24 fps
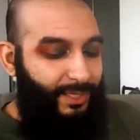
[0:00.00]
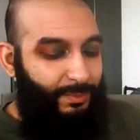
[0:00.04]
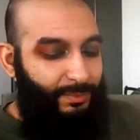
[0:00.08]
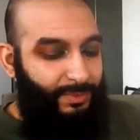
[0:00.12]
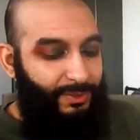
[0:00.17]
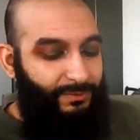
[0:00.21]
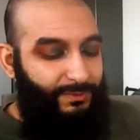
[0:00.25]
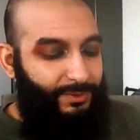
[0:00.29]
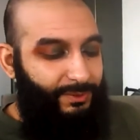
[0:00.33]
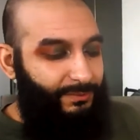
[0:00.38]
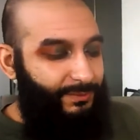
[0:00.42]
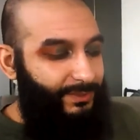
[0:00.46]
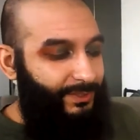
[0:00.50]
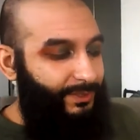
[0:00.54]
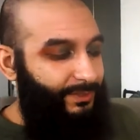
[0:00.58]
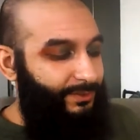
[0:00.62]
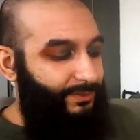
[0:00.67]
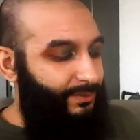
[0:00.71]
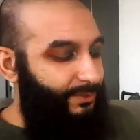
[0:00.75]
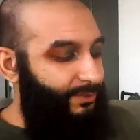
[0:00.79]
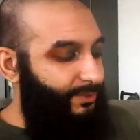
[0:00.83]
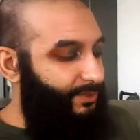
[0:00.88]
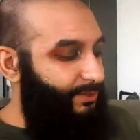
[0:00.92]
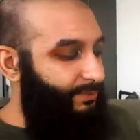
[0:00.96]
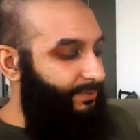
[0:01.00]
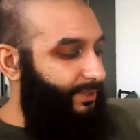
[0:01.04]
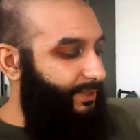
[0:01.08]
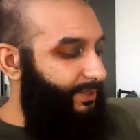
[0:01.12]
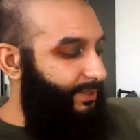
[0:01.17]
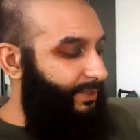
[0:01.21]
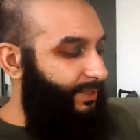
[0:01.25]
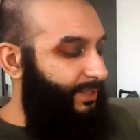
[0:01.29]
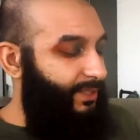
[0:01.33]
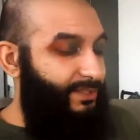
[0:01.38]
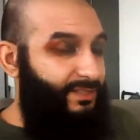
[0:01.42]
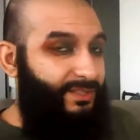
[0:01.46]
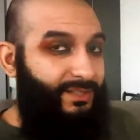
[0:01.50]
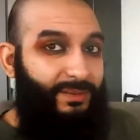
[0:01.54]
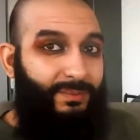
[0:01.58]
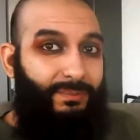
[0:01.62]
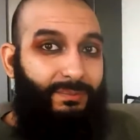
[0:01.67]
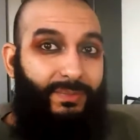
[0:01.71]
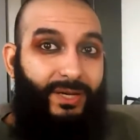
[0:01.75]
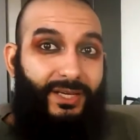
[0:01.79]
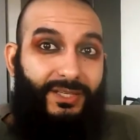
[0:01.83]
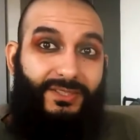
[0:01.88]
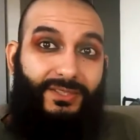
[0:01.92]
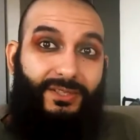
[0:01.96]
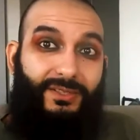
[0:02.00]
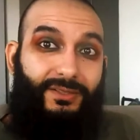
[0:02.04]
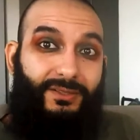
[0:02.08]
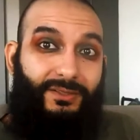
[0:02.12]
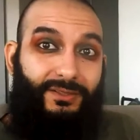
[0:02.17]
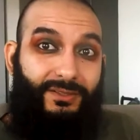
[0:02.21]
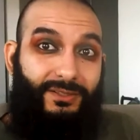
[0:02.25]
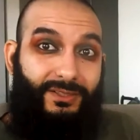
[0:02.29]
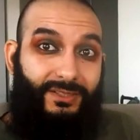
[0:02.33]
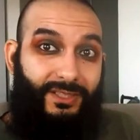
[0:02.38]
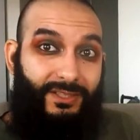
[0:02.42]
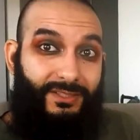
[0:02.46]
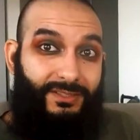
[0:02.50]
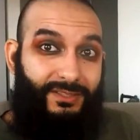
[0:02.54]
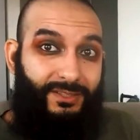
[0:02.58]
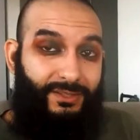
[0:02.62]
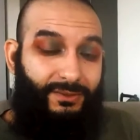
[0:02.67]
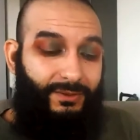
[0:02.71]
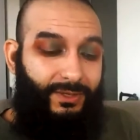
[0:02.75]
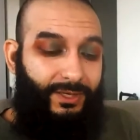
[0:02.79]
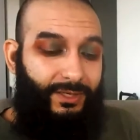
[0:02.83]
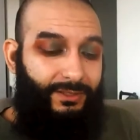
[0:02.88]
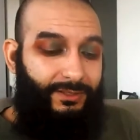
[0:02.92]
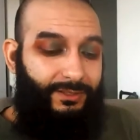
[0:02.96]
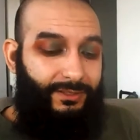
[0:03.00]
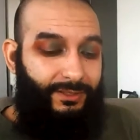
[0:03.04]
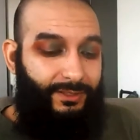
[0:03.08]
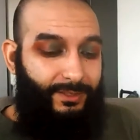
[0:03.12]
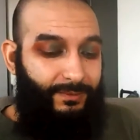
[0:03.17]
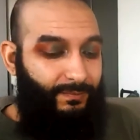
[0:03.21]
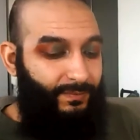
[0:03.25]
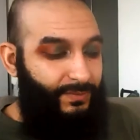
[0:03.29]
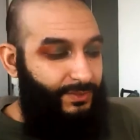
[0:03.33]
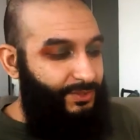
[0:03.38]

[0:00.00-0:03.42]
But what we can do is we can get some micellar cleansing water,